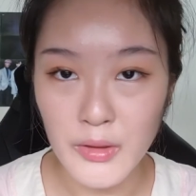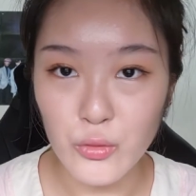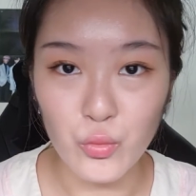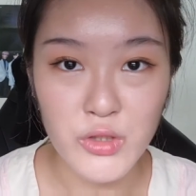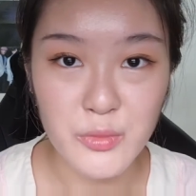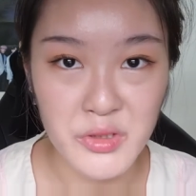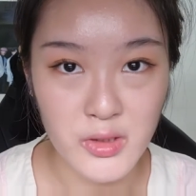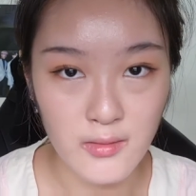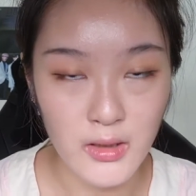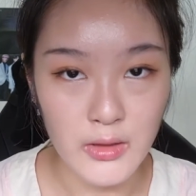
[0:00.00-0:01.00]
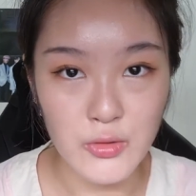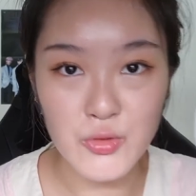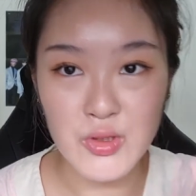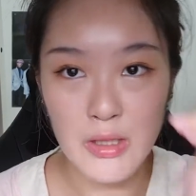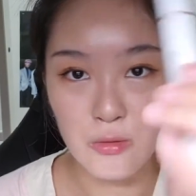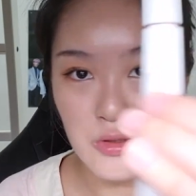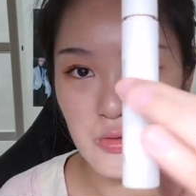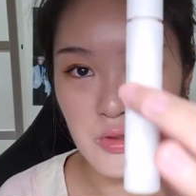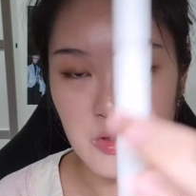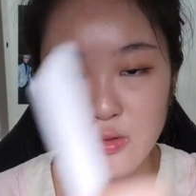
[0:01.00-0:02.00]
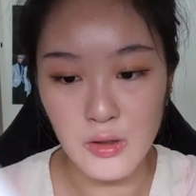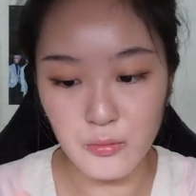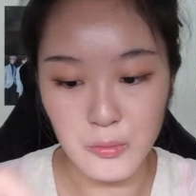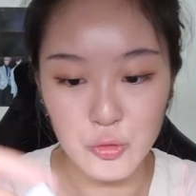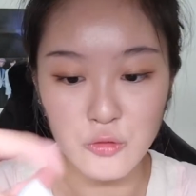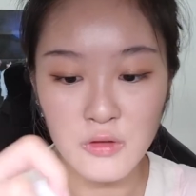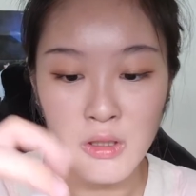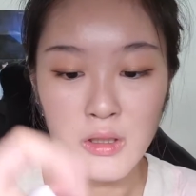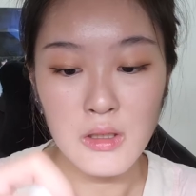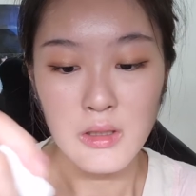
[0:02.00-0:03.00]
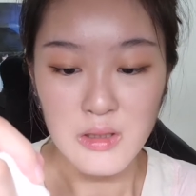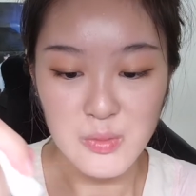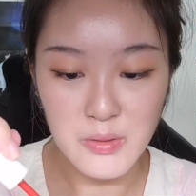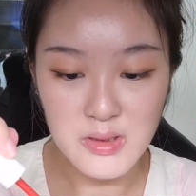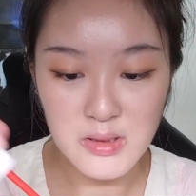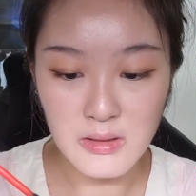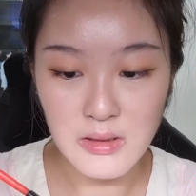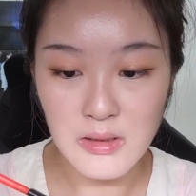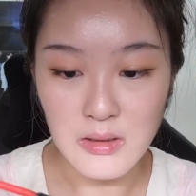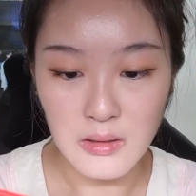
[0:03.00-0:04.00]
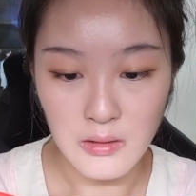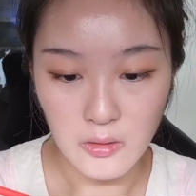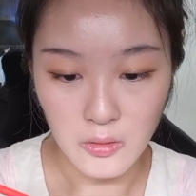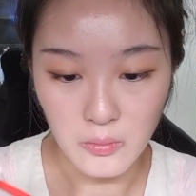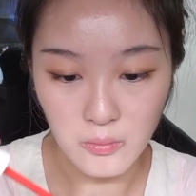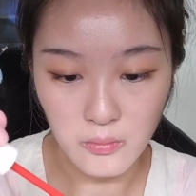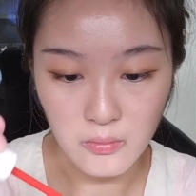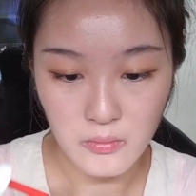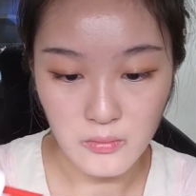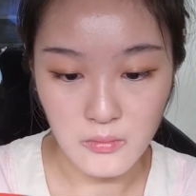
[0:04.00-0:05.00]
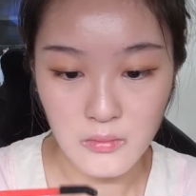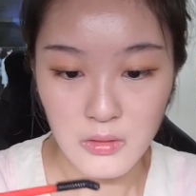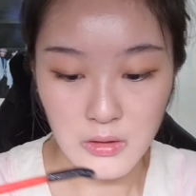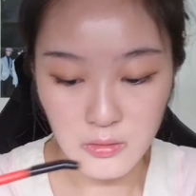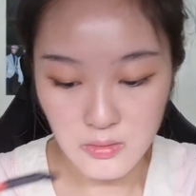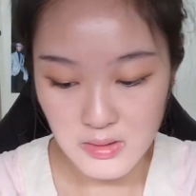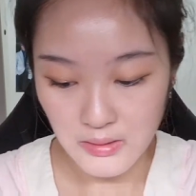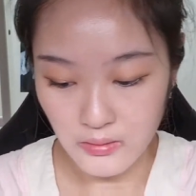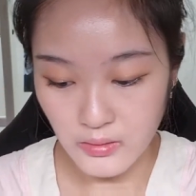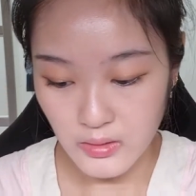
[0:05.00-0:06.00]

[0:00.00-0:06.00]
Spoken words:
No matter which mascara I use, I always use this to help remove. It's basically it looks like